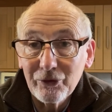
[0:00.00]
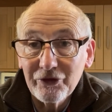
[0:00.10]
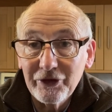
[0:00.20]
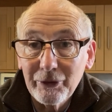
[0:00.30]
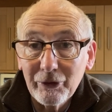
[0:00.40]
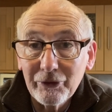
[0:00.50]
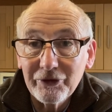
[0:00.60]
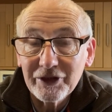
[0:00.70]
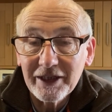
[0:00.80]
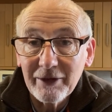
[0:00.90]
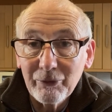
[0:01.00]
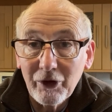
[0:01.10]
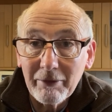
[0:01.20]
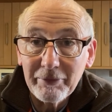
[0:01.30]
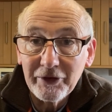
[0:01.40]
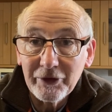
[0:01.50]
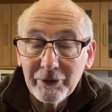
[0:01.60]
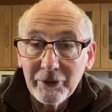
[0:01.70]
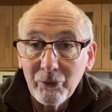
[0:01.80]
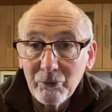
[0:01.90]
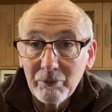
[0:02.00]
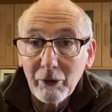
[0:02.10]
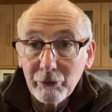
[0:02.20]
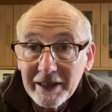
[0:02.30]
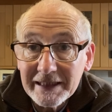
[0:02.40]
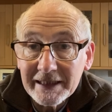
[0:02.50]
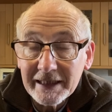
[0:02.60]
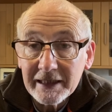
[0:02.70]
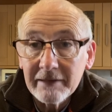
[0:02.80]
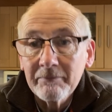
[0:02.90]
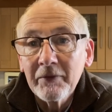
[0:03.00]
so you will understand what I've been doing and my reasoning.